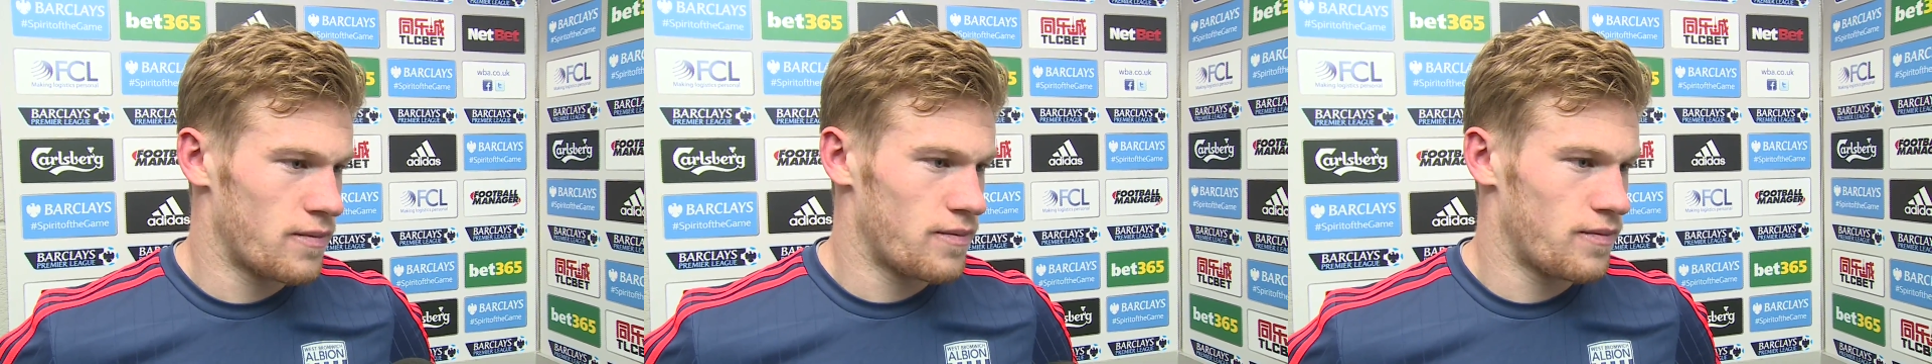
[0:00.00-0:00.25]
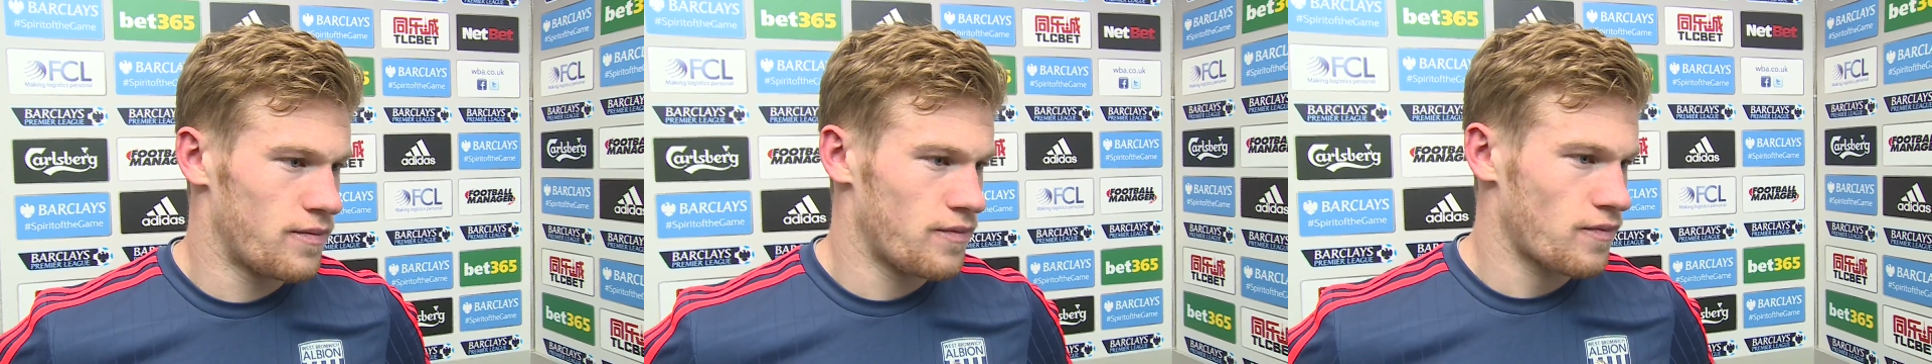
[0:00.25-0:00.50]
I
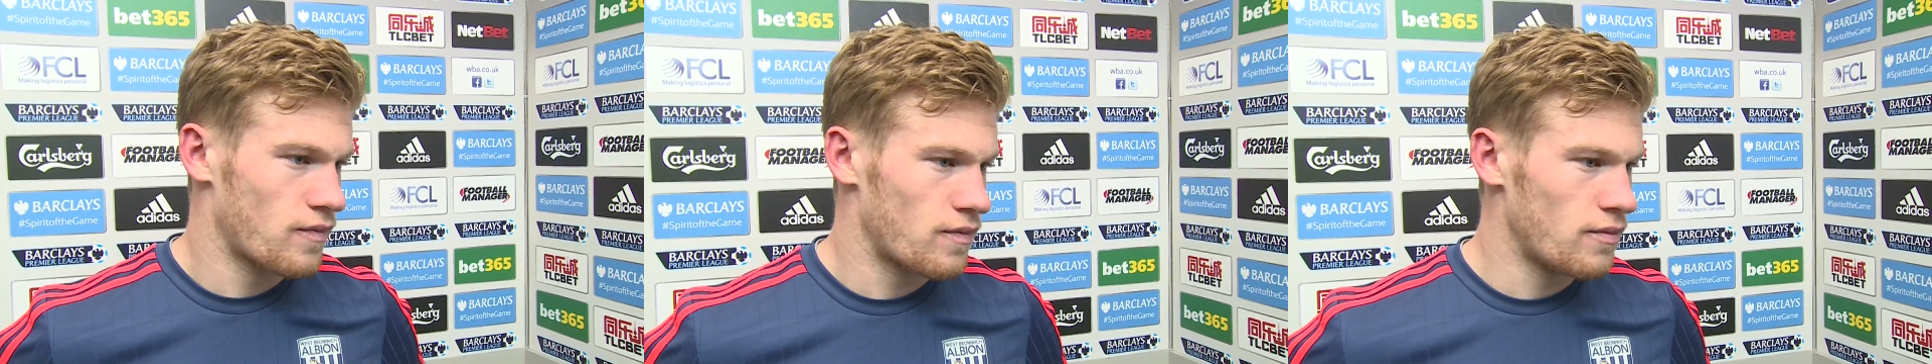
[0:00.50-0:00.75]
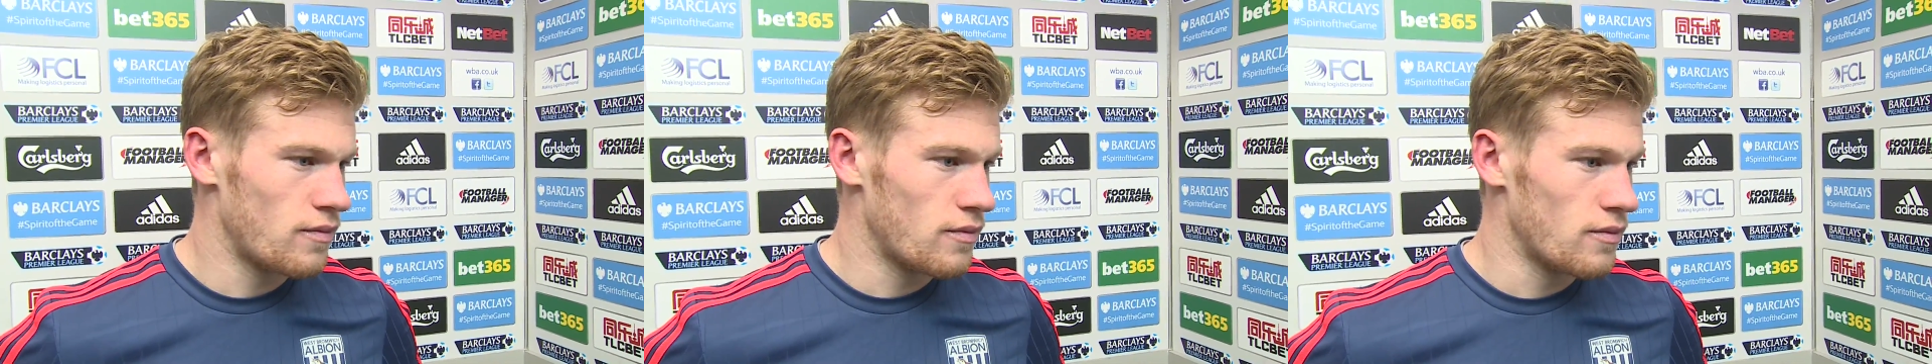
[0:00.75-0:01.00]
suppose
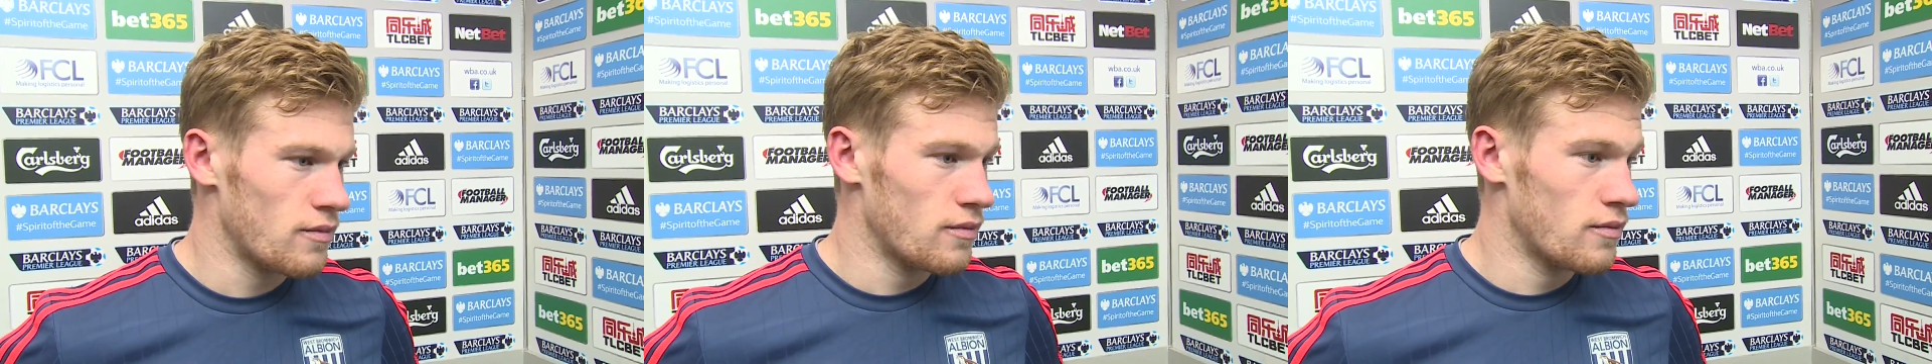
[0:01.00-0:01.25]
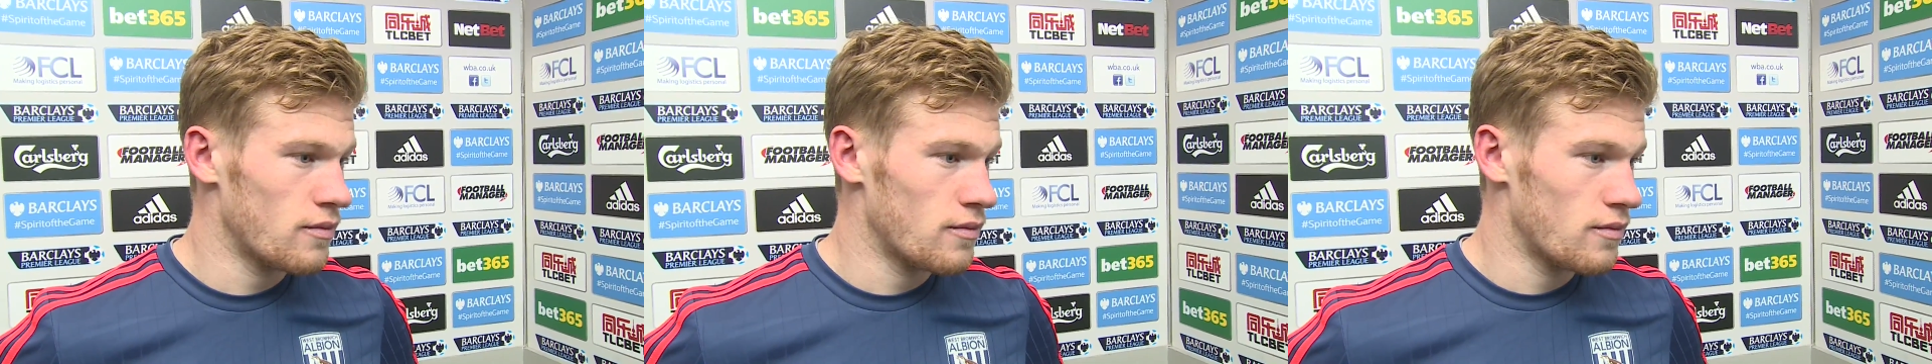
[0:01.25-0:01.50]
in the end, I feel a
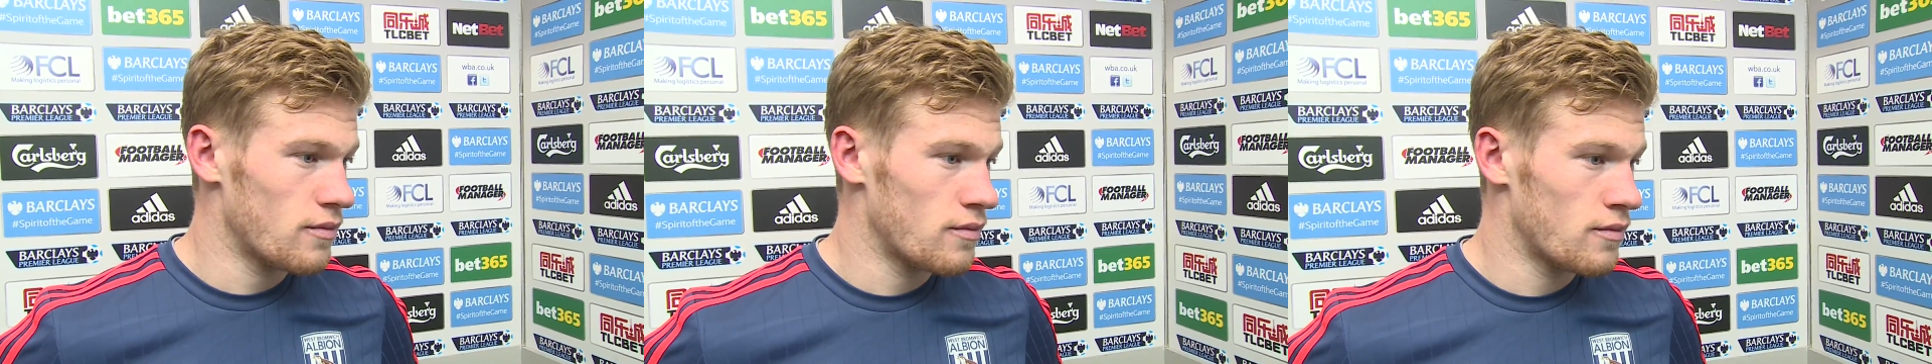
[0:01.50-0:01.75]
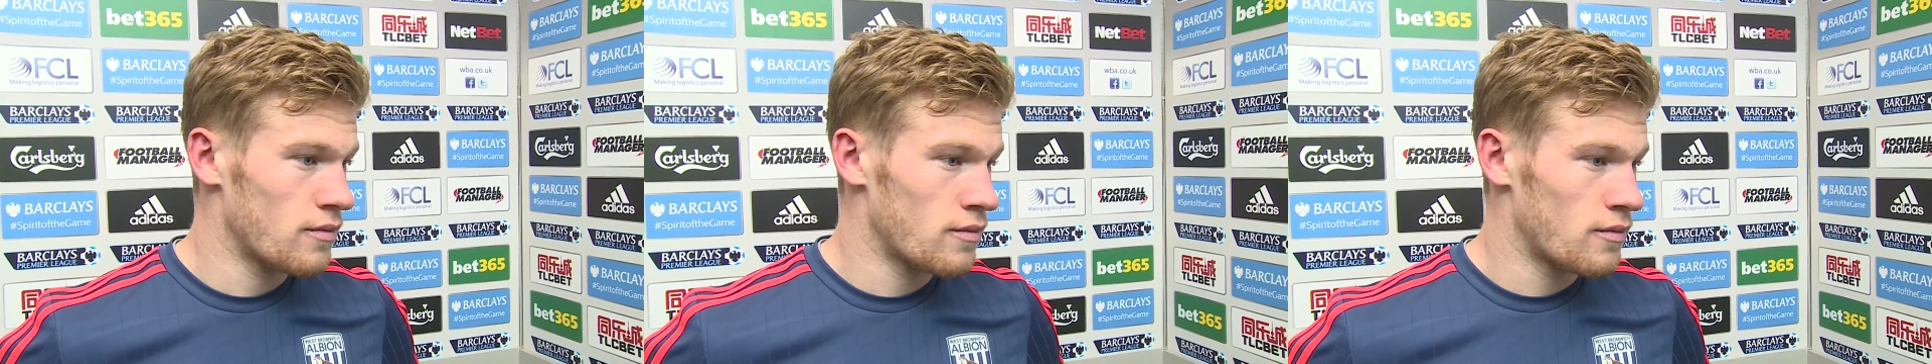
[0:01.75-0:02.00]
bit
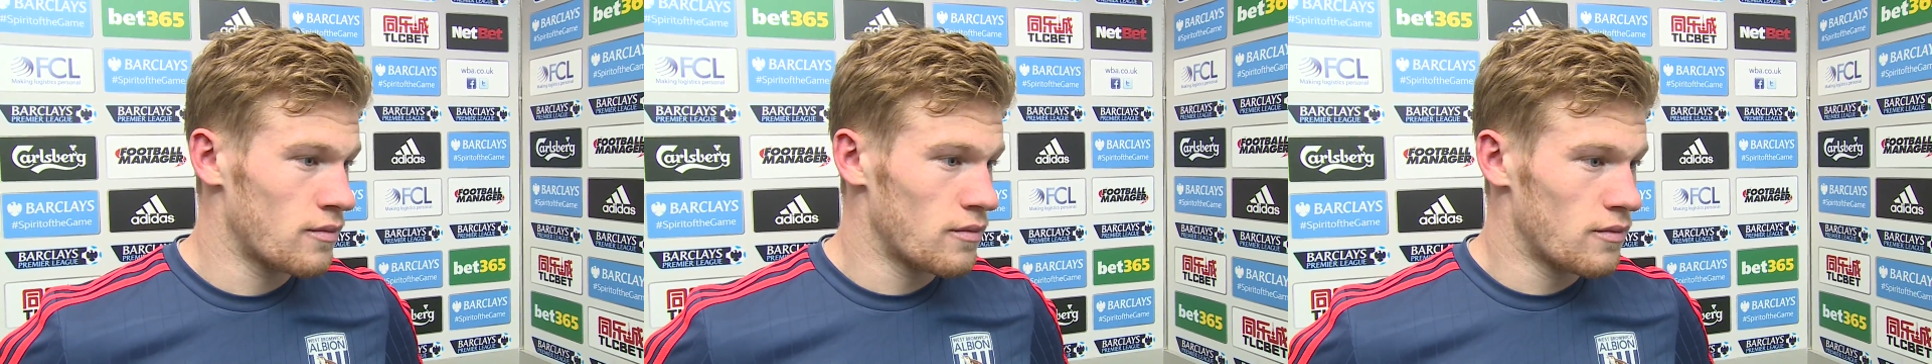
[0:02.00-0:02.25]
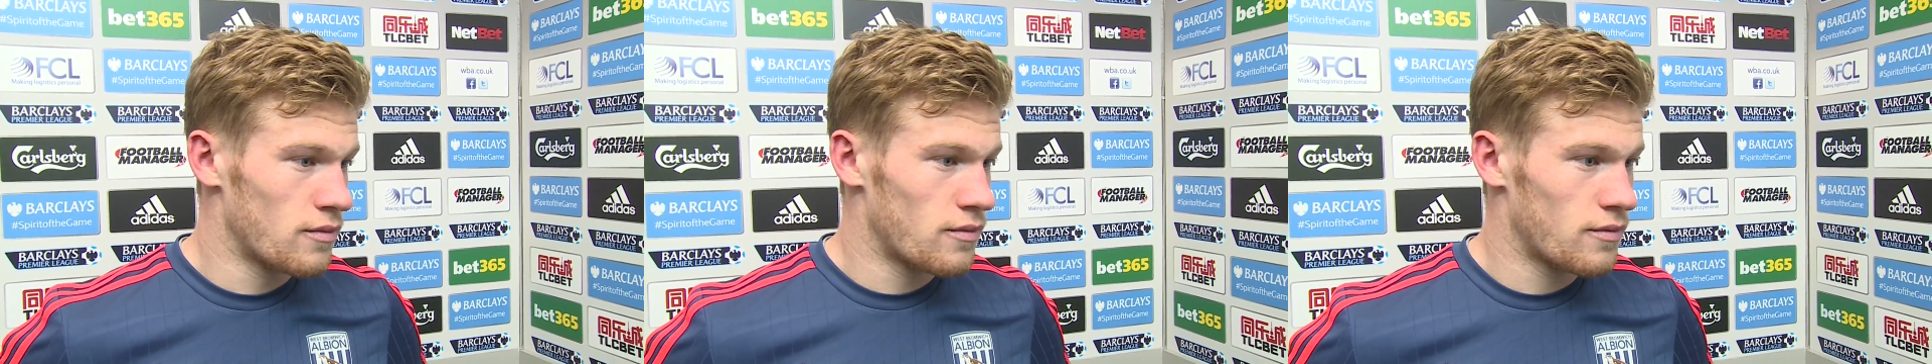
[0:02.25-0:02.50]
disappointed we didn't
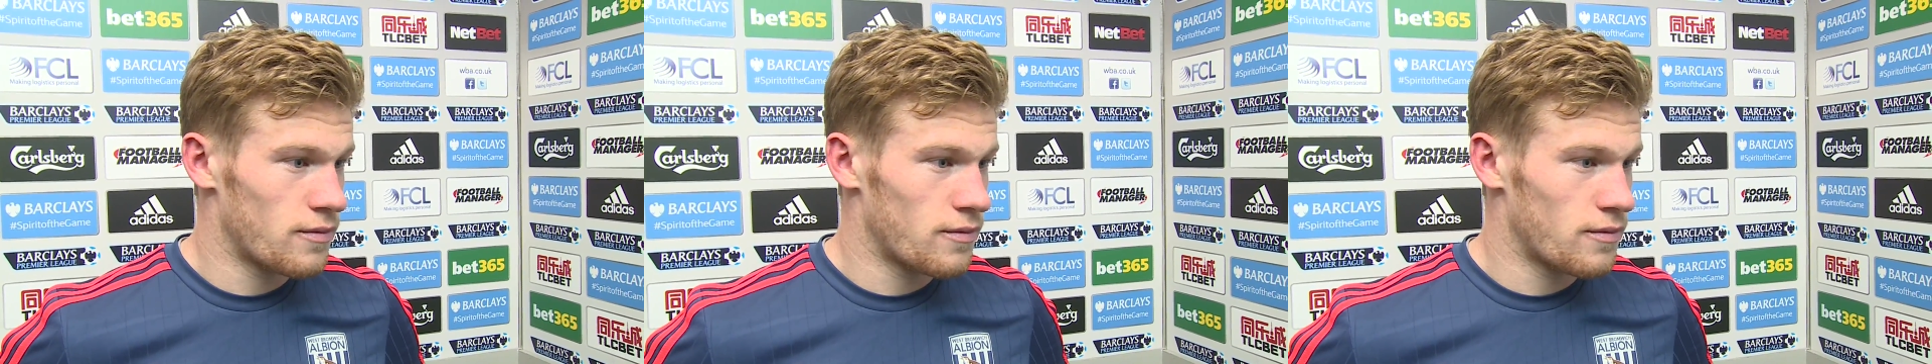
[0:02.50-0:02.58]
go on and win